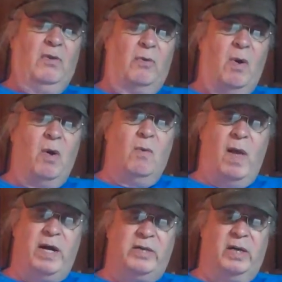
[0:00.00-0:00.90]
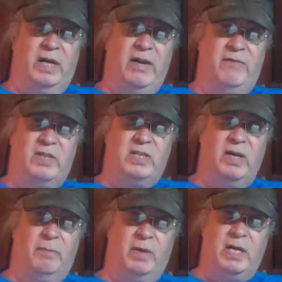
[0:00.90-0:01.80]
Thoreau wanted to live as
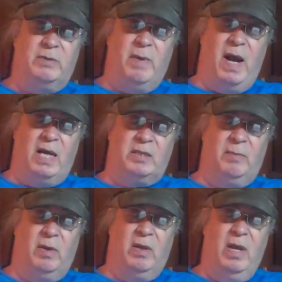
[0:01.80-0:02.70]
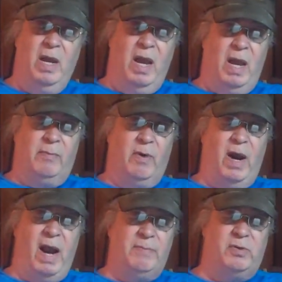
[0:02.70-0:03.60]
simply as possible, and
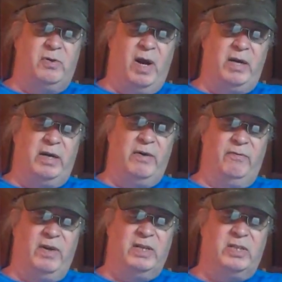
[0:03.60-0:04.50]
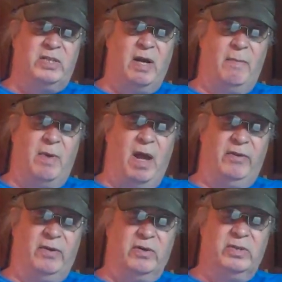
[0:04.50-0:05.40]
perhaps try to convince some
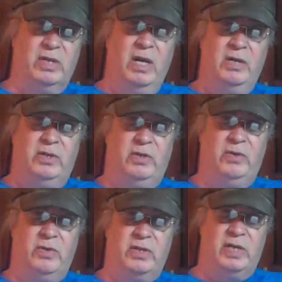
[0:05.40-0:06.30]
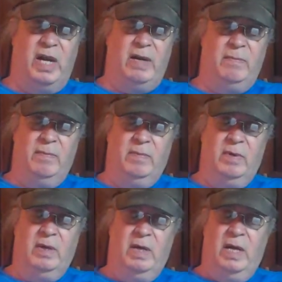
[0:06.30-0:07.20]
others to do the same.
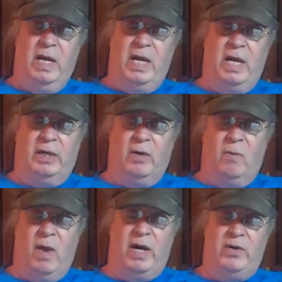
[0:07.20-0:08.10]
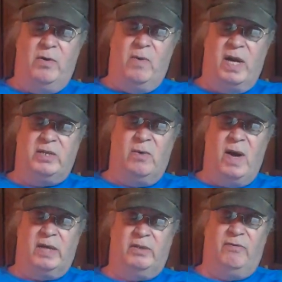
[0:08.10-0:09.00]
Hitler wanted to
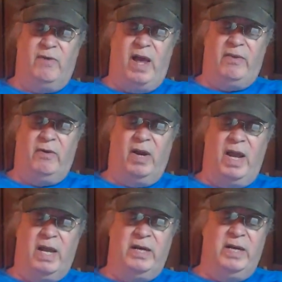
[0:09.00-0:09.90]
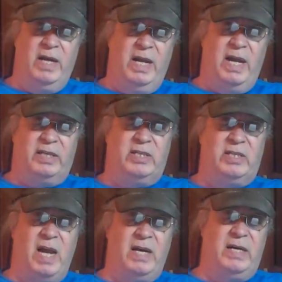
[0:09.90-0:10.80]
resurrect the fatherland,
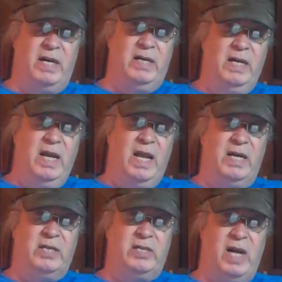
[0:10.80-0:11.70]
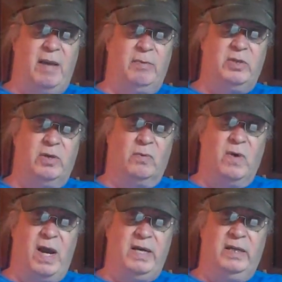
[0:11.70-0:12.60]
extend it, and establish a
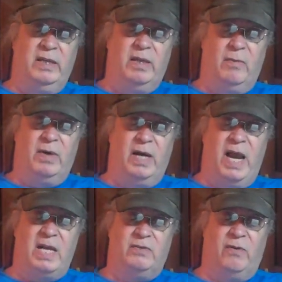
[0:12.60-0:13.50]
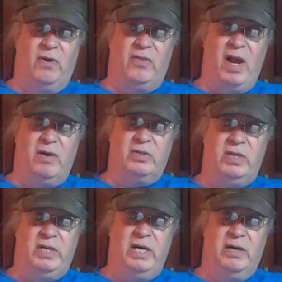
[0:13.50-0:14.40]
Reich that would last for
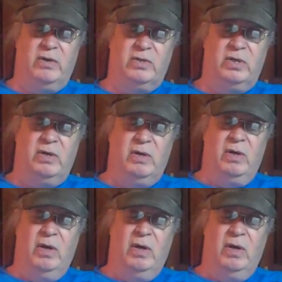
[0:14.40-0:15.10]
1,000 years.